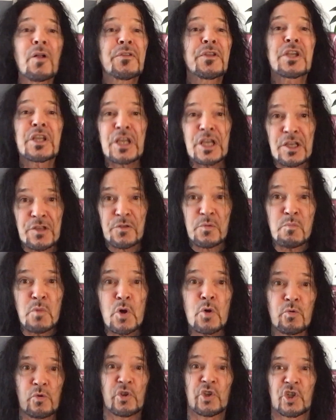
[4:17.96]
the Keith
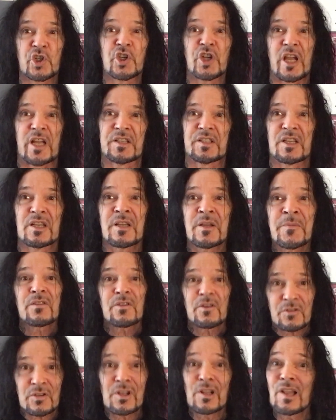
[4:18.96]
Moon shit.
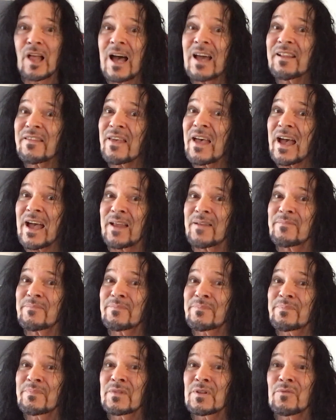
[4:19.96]
There's a lot of that
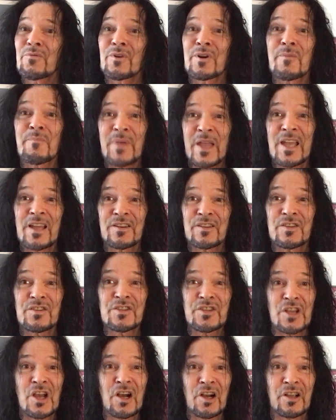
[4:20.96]
when a band
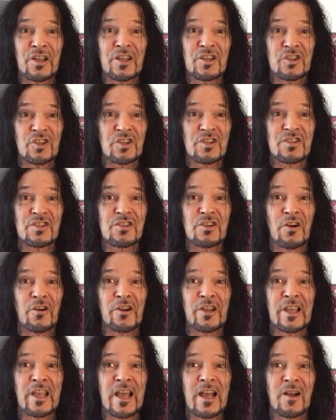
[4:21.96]
is young and just
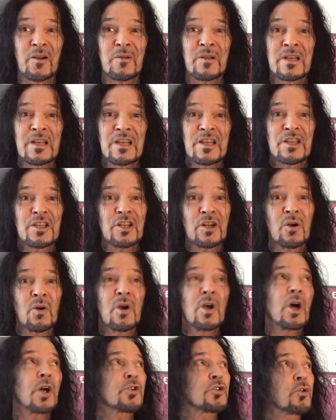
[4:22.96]
starting out.
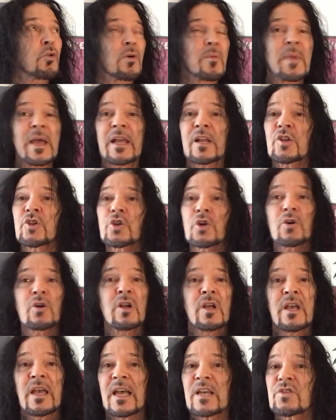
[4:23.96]
A tour manager
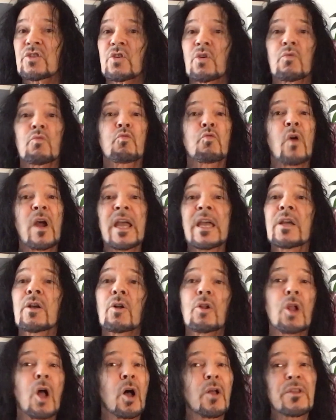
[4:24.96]
has to
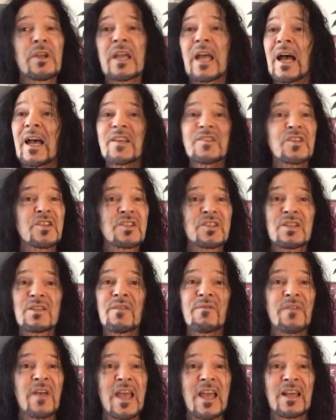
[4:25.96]
wrangle all the guys into the
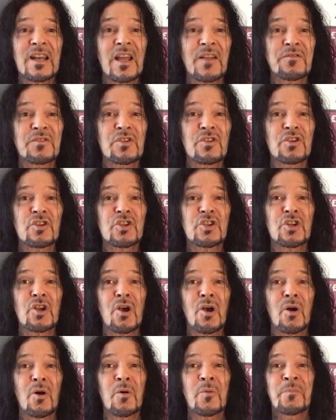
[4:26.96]
van after the
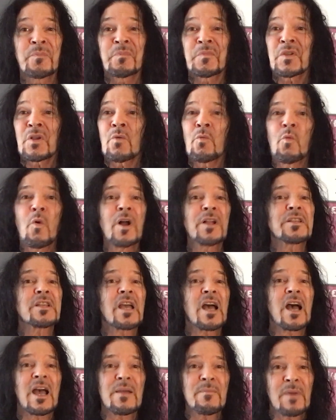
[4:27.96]
show. One
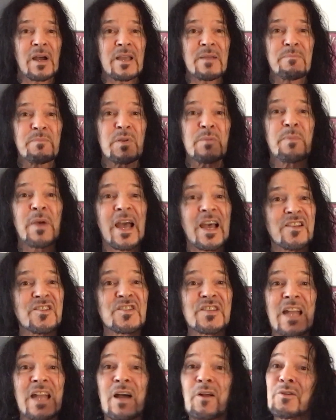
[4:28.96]
guy might be
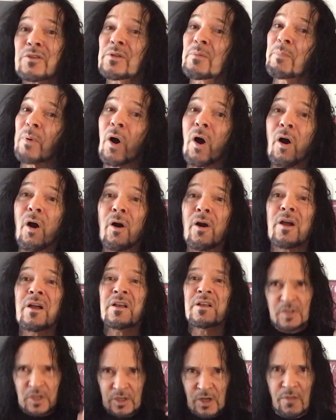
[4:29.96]
passed out at the bar.
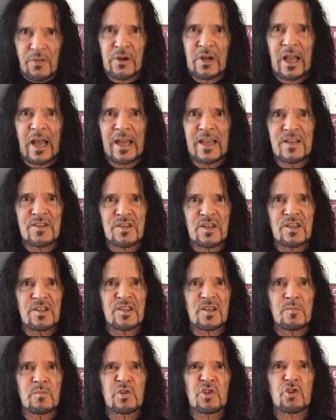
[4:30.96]
Another guy is in
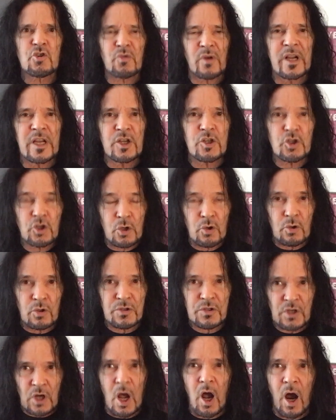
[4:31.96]
some strange
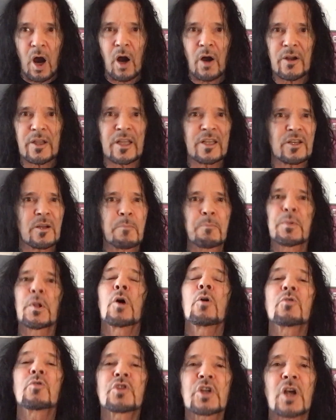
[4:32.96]
girl's car getting a
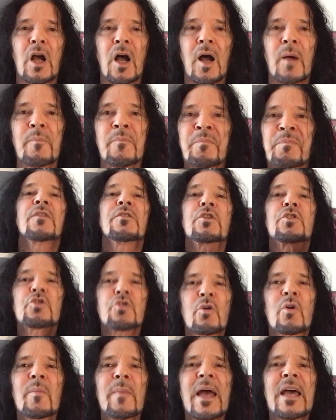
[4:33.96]
job. The
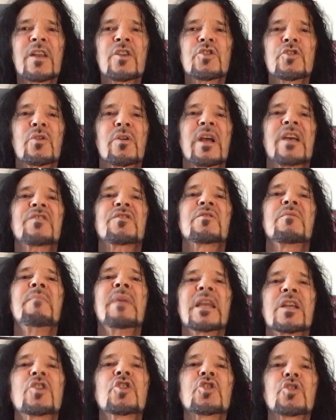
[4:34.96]
tour manager has to
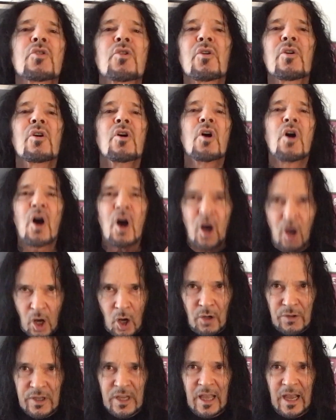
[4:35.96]
make sure all
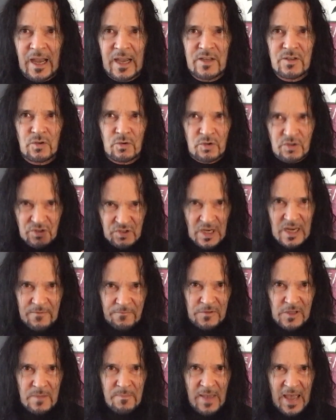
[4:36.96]
the guys are
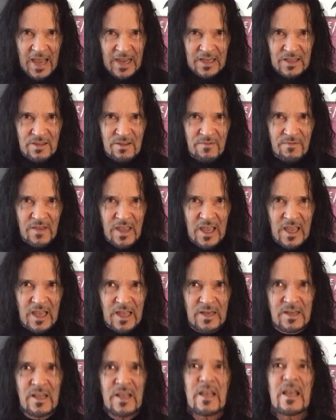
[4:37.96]
safely back in the
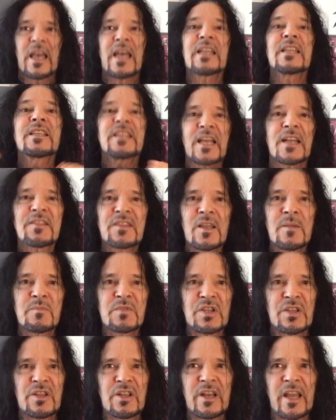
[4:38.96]
van and get them
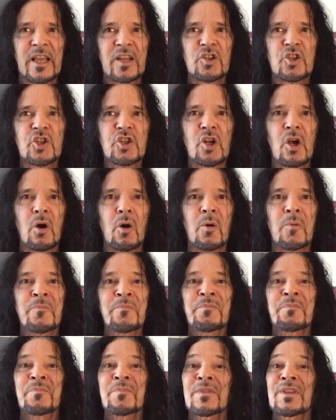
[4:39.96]
to the next show.
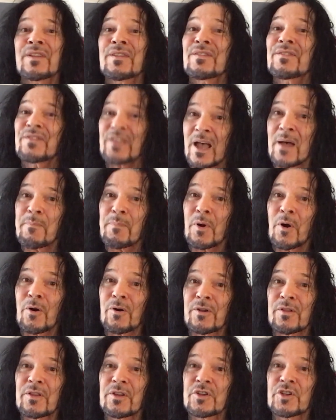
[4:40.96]
That part
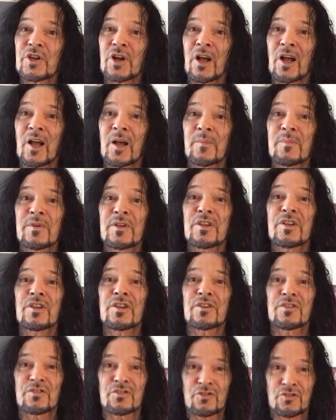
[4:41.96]
of the job
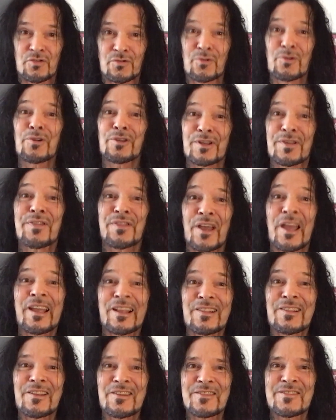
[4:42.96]
is truly
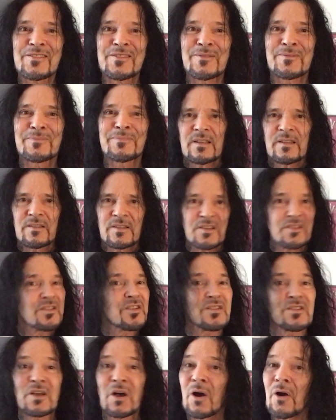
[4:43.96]
thankless. This
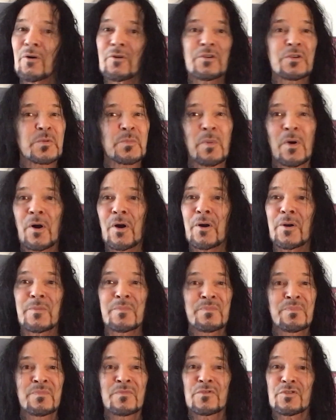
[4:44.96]
is the hardest
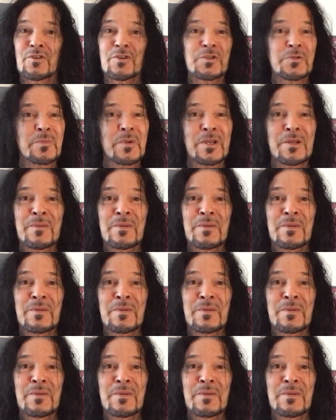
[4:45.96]
part, trust me.